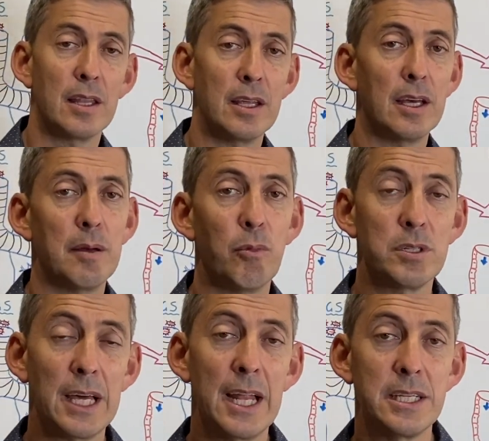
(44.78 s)
The
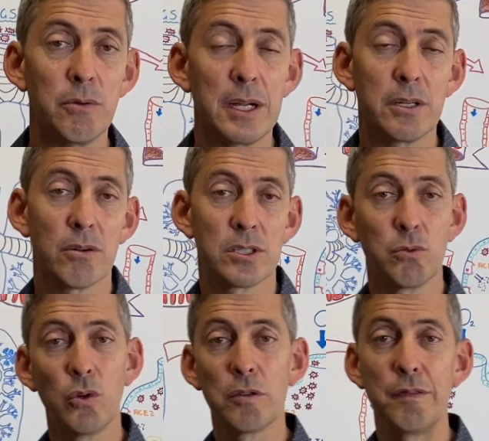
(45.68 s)
mortality rate across
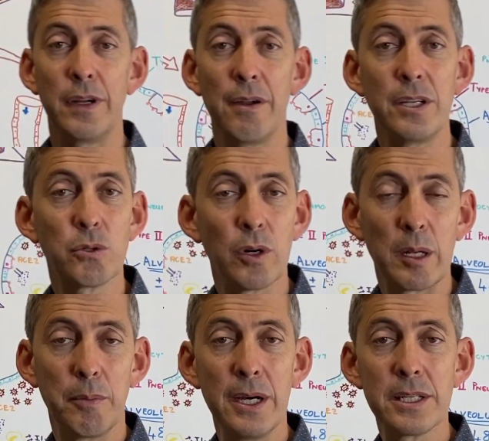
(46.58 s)
the world varies
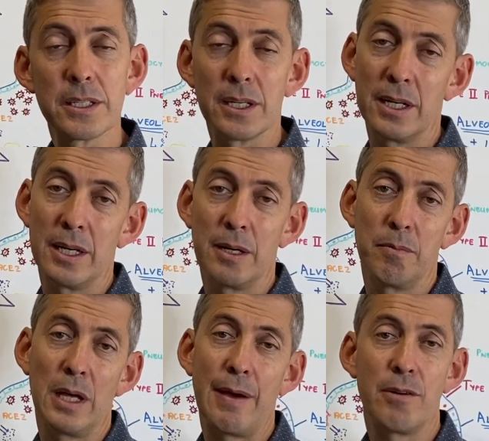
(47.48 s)
quite a bit,
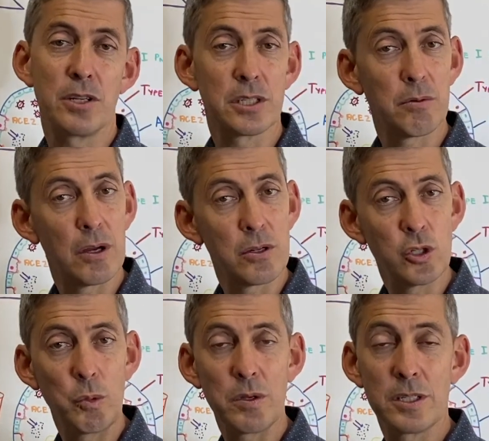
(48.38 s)
and the average is around
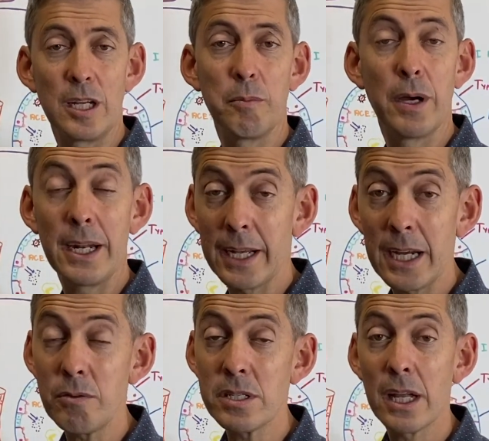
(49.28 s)
2%, but in
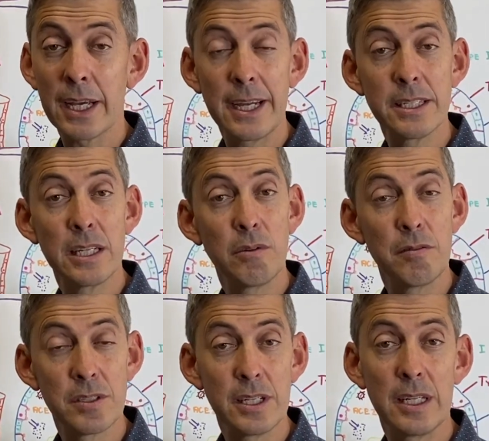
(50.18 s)
countries like Italy,
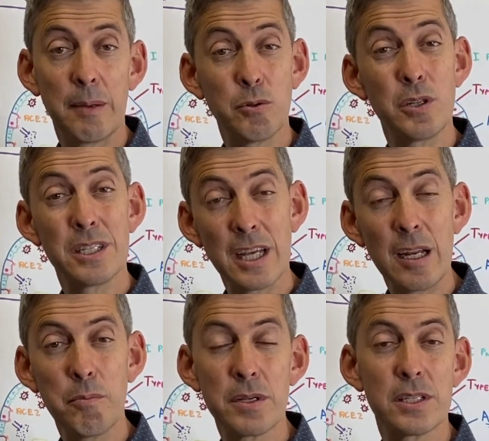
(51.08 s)
we've seen up to
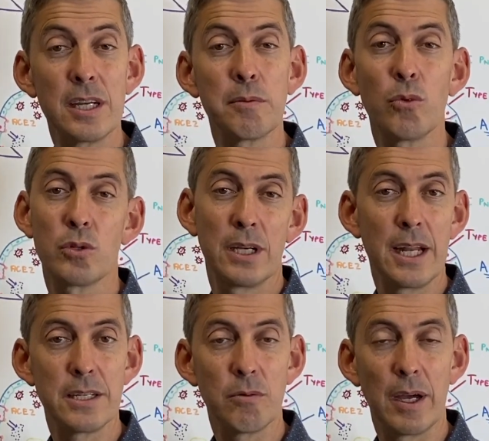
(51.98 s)
10%
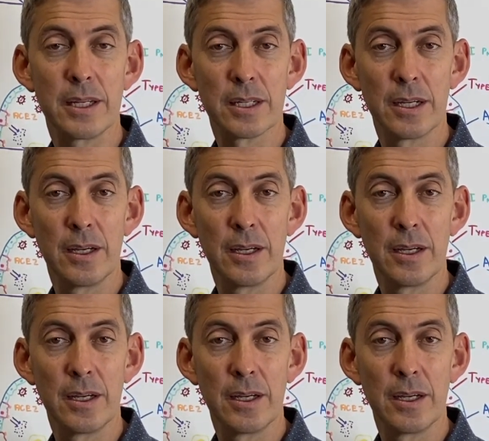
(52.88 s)
mortality rate.